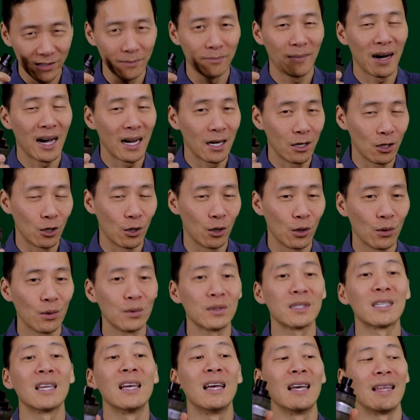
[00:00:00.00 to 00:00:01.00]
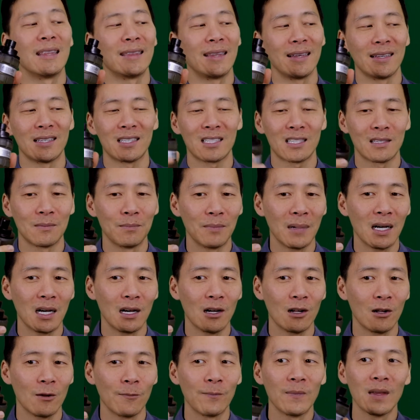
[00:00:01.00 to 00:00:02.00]
to my nose. They
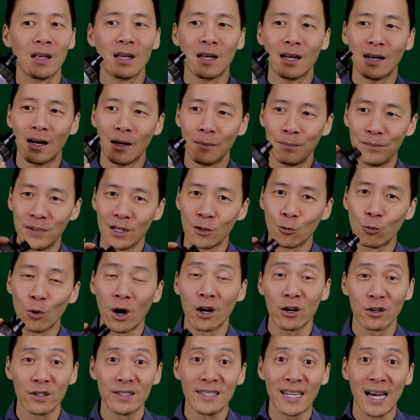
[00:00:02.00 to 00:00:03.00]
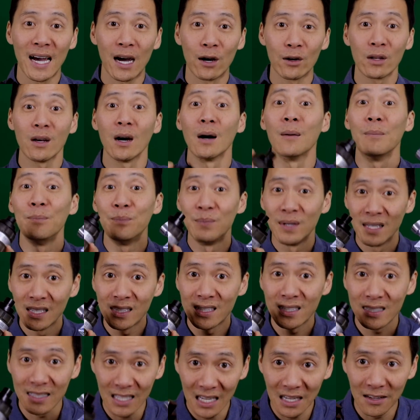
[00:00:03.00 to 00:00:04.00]
smell a bit watered down, a bit
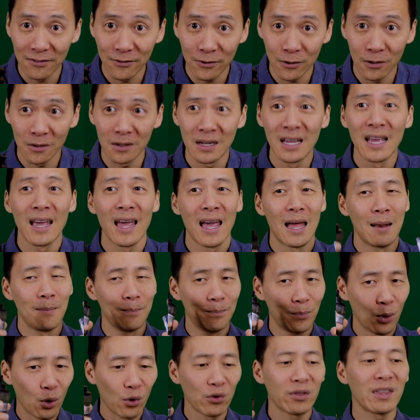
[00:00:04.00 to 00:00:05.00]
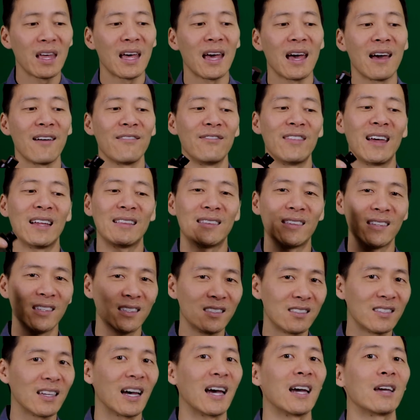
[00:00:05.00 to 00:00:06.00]
safer, and both have that
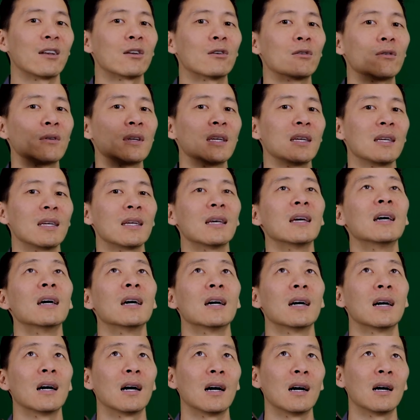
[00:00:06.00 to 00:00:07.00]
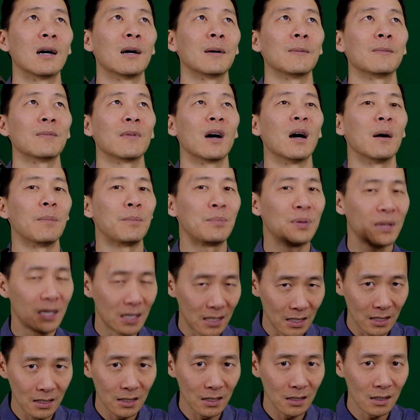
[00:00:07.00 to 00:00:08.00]
designery um,
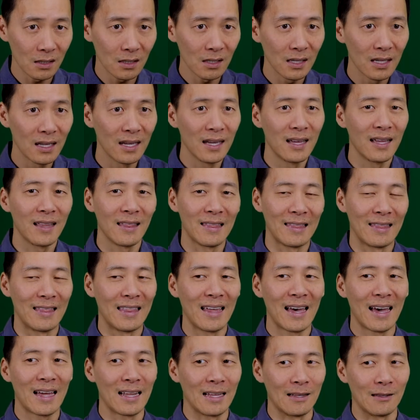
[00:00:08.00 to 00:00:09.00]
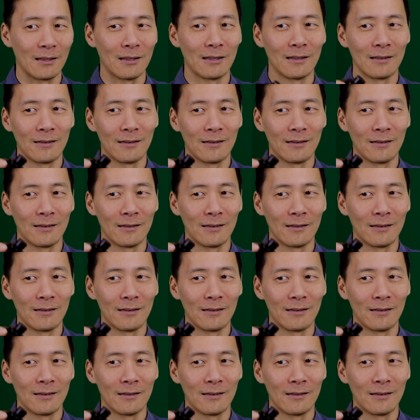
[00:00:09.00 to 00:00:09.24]
appeal that